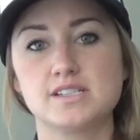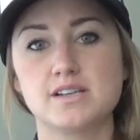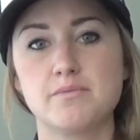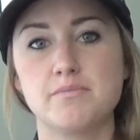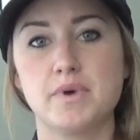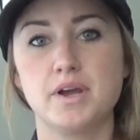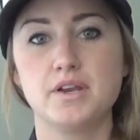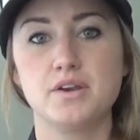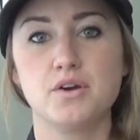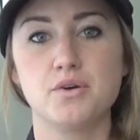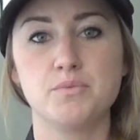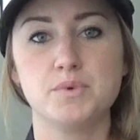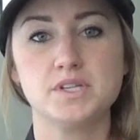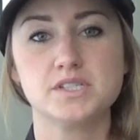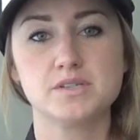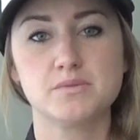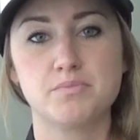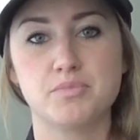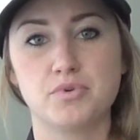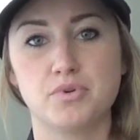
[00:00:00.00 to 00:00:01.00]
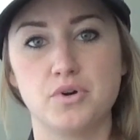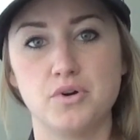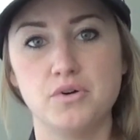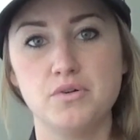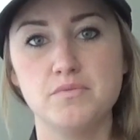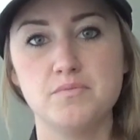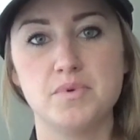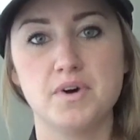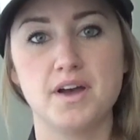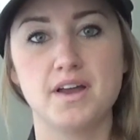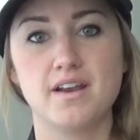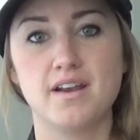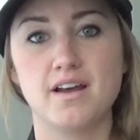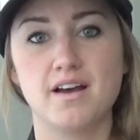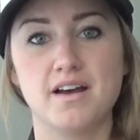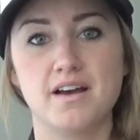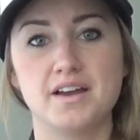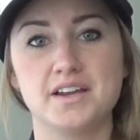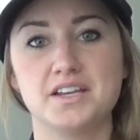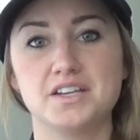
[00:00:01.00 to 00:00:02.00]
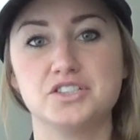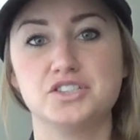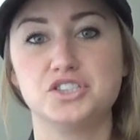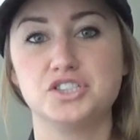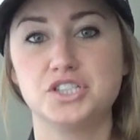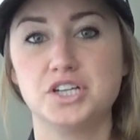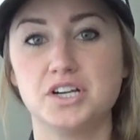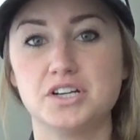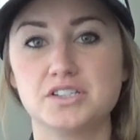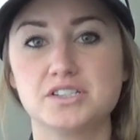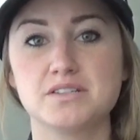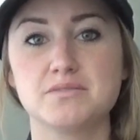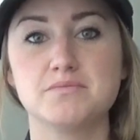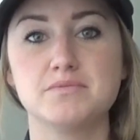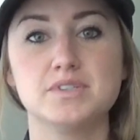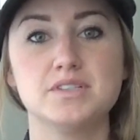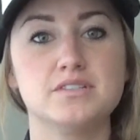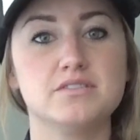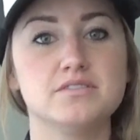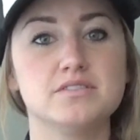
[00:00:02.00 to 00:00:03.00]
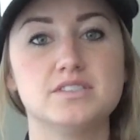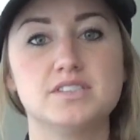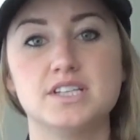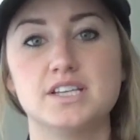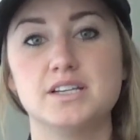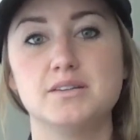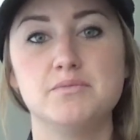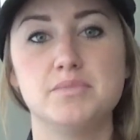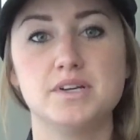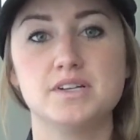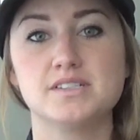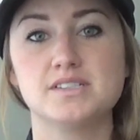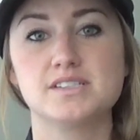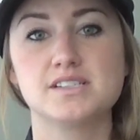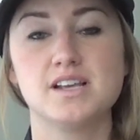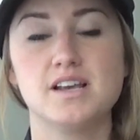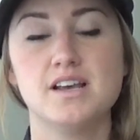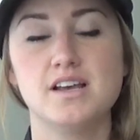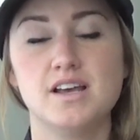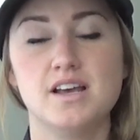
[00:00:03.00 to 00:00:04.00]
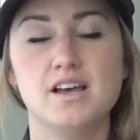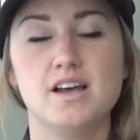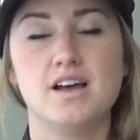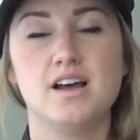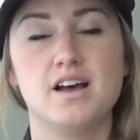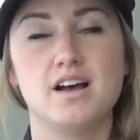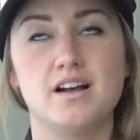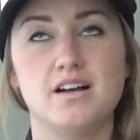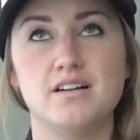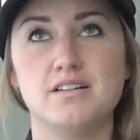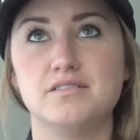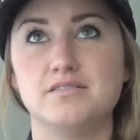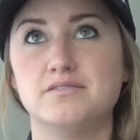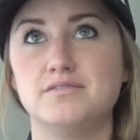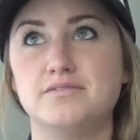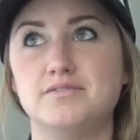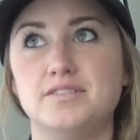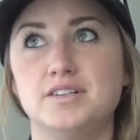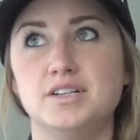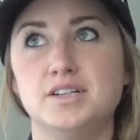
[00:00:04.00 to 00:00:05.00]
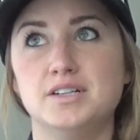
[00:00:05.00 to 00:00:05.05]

I'm by no means a pro, but I can share some little tidbits of